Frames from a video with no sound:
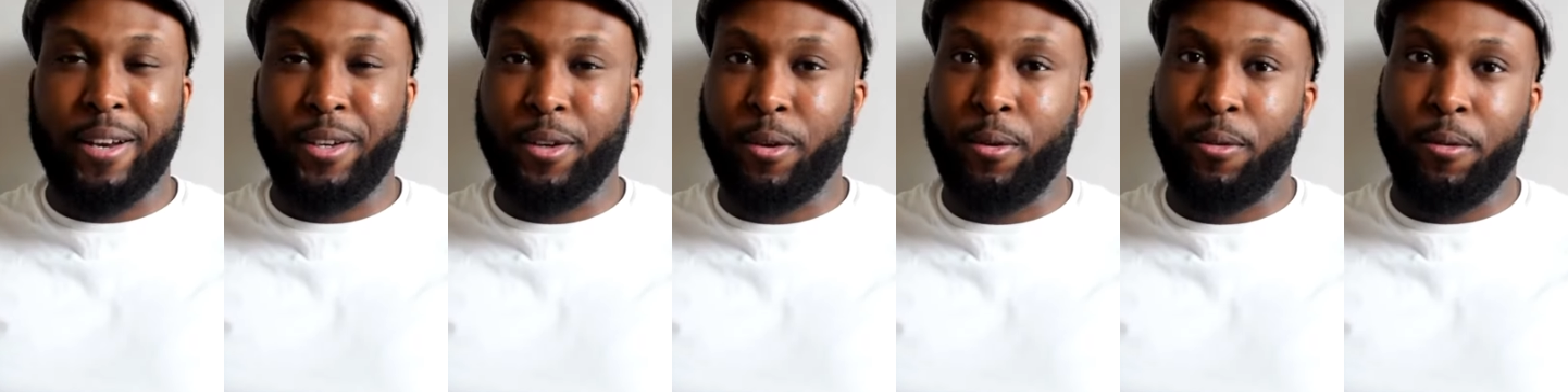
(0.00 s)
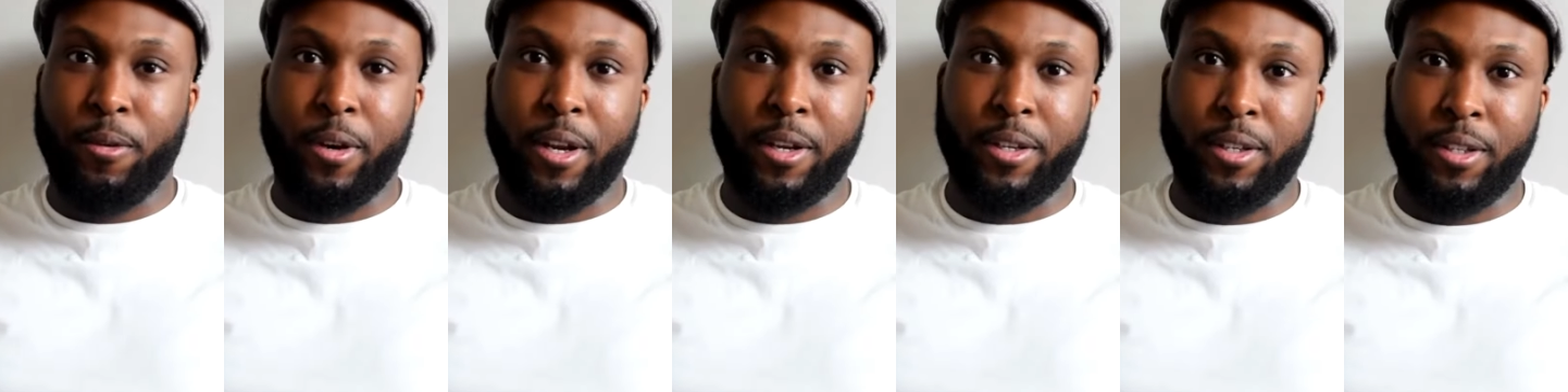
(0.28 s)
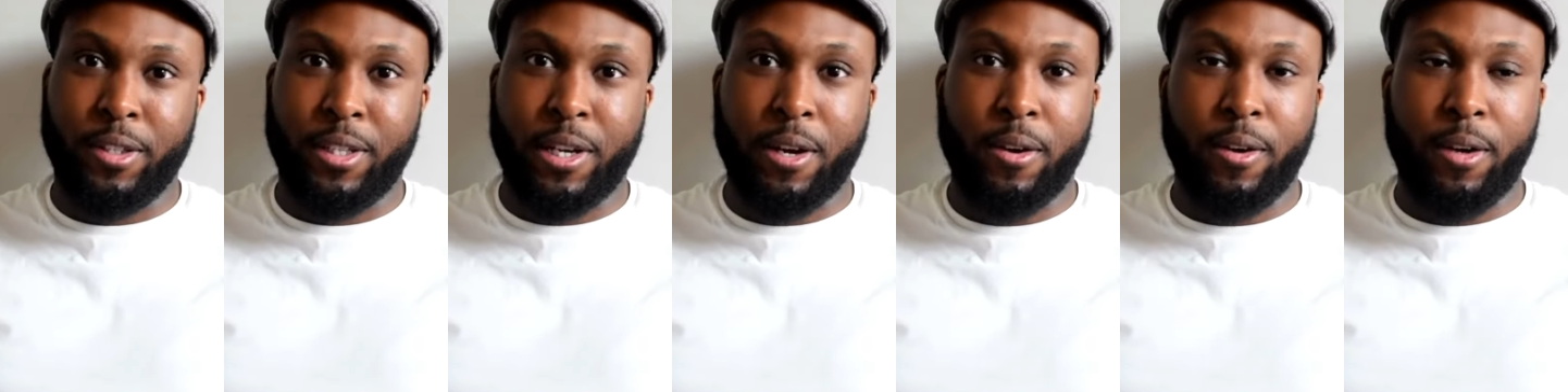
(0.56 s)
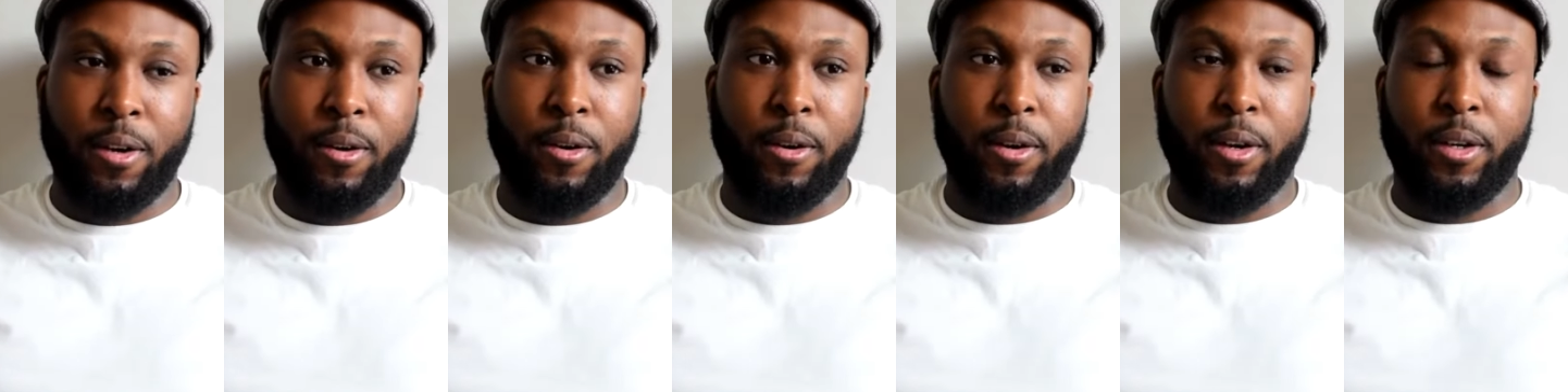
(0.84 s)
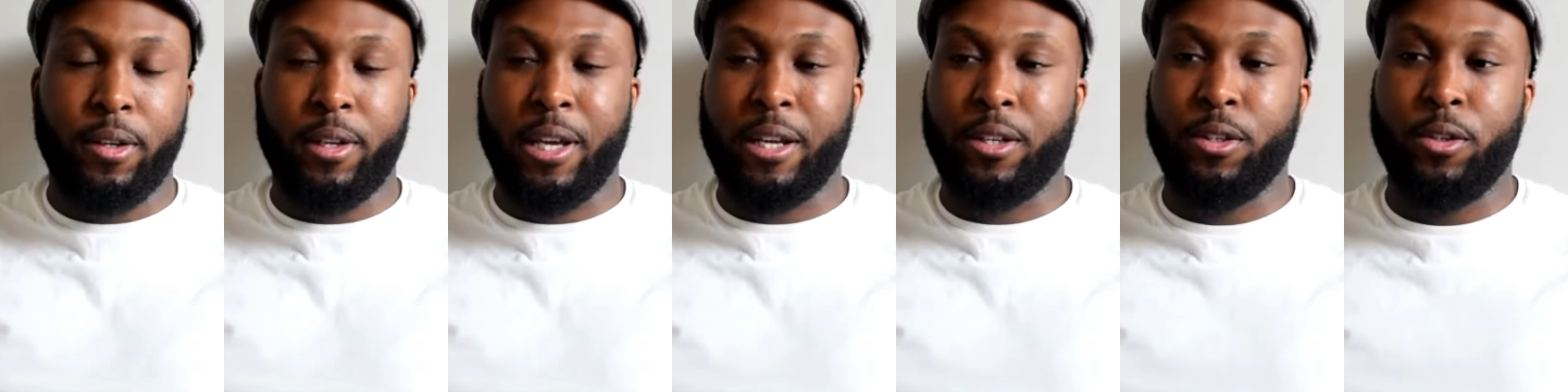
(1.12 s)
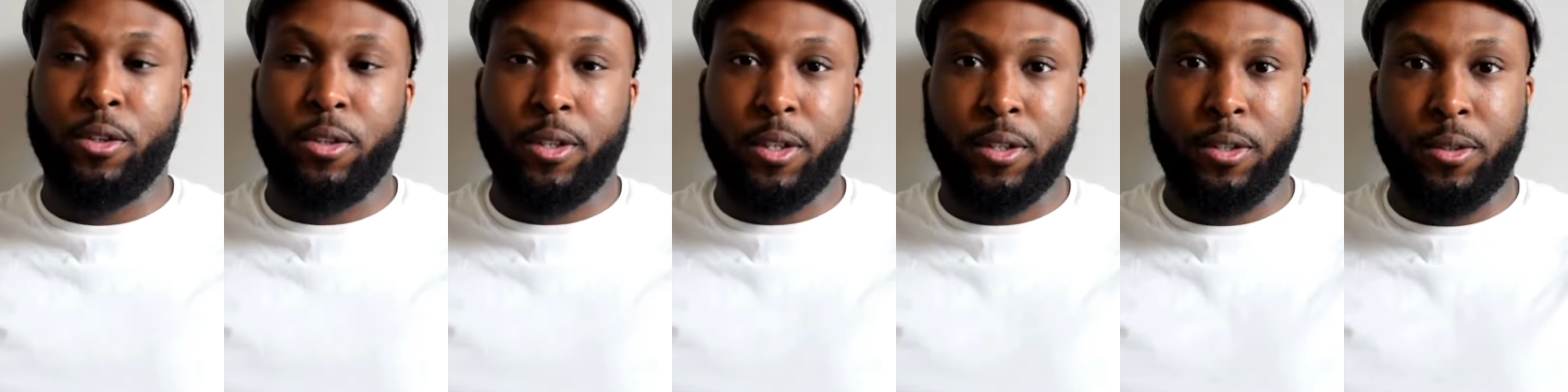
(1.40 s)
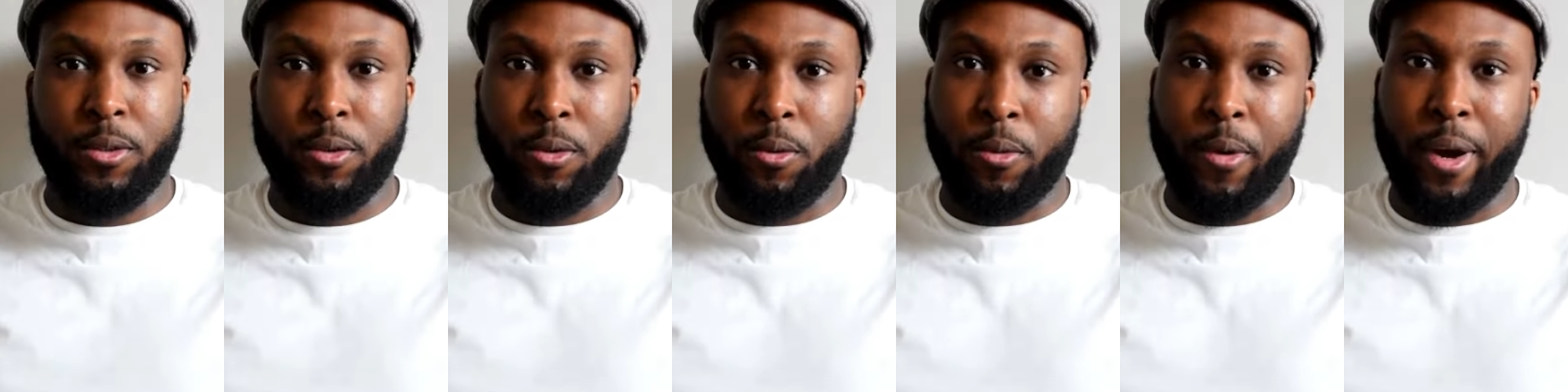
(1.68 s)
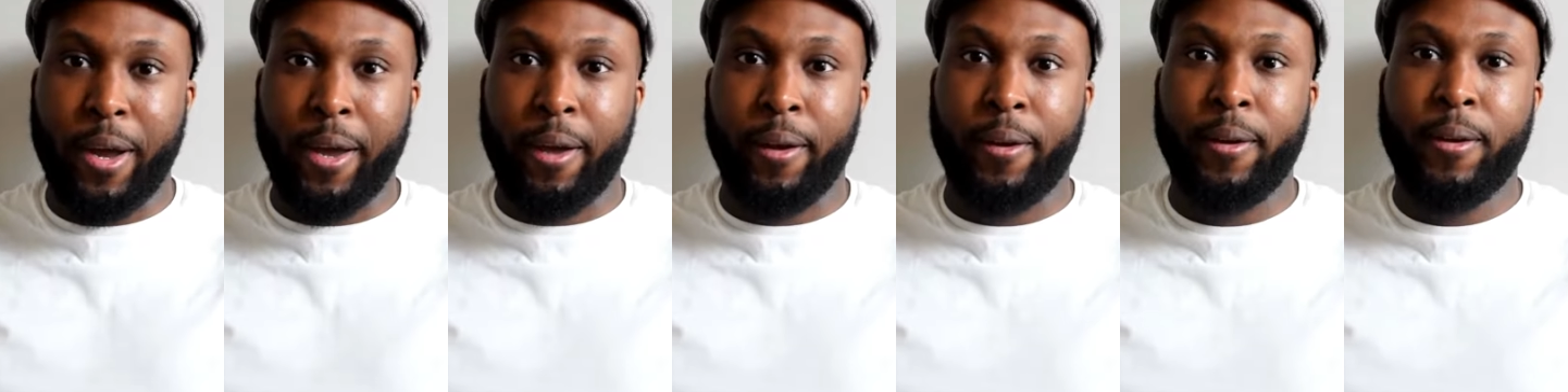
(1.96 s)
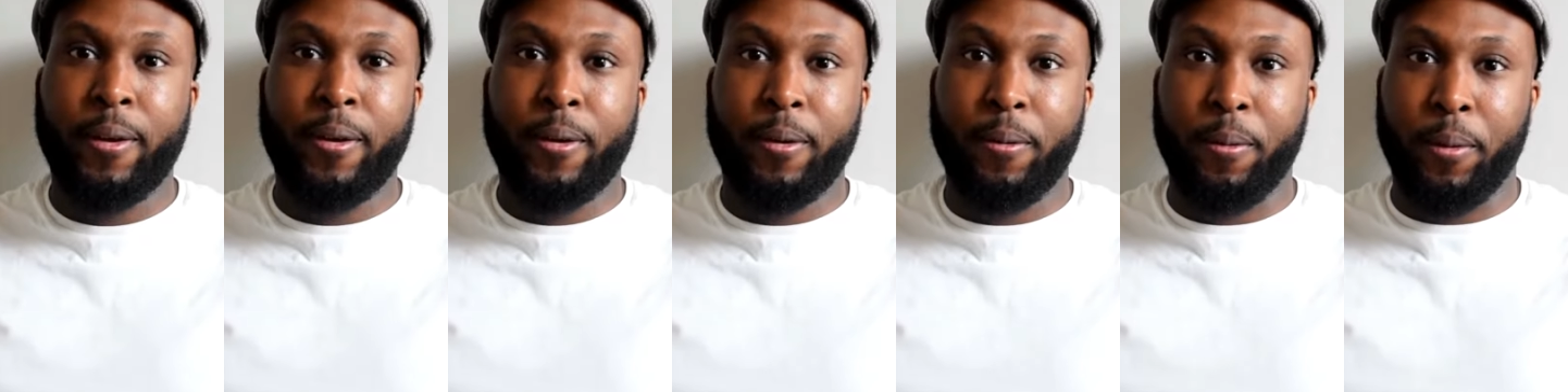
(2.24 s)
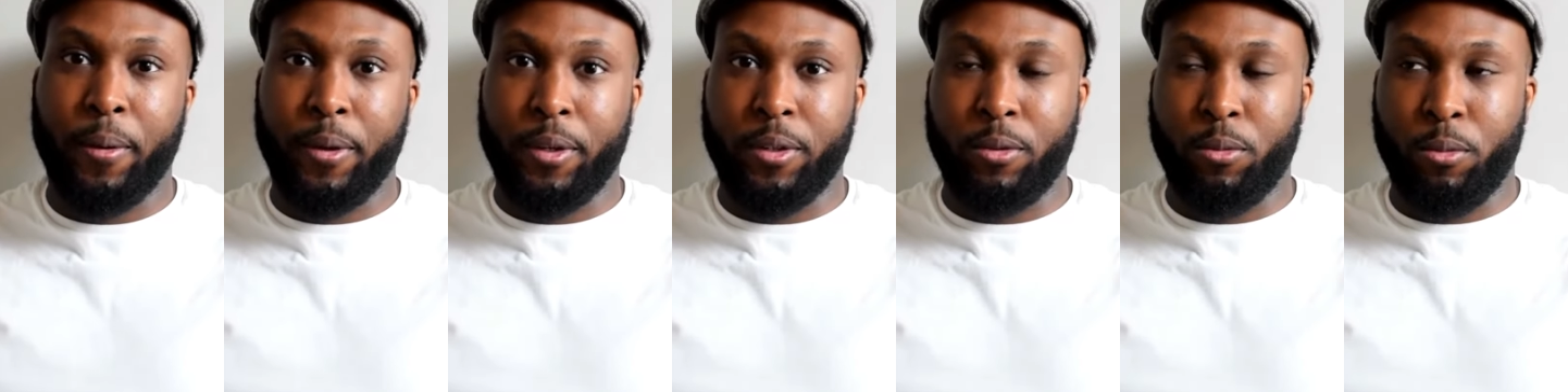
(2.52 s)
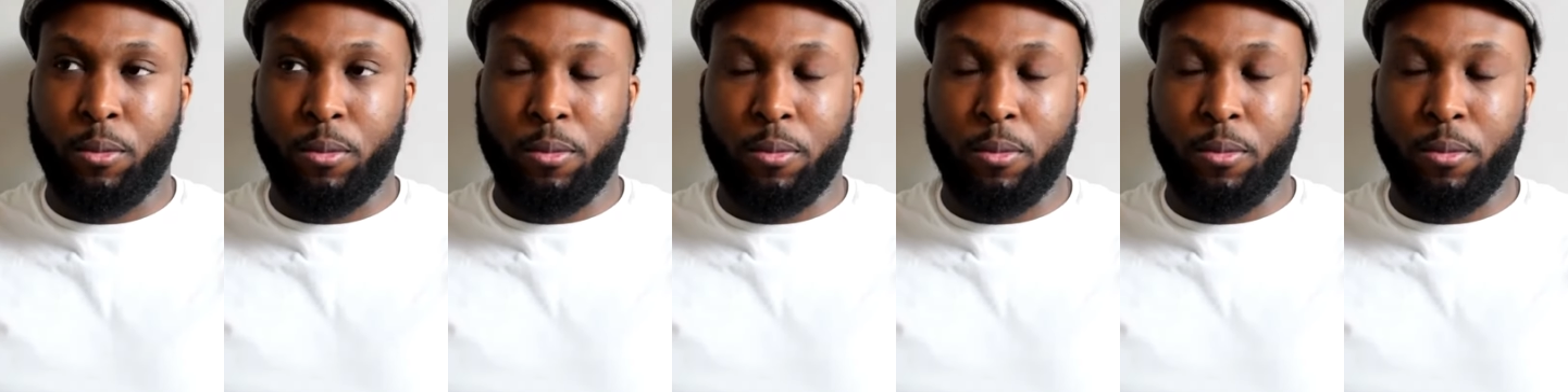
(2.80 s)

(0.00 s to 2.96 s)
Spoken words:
don't necessarily look at that traditional way, because